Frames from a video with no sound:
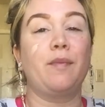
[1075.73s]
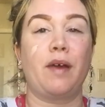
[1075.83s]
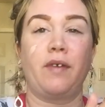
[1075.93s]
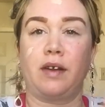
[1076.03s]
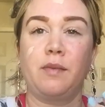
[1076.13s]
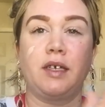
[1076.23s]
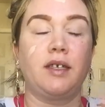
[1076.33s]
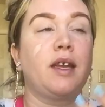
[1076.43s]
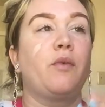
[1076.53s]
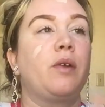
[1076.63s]
of my favorite
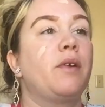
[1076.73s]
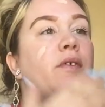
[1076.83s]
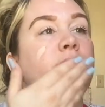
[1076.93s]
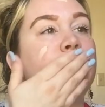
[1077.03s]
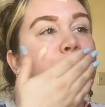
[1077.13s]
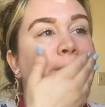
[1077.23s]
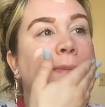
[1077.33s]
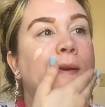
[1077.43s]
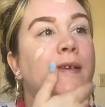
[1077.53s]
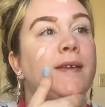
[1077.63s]
YouTubers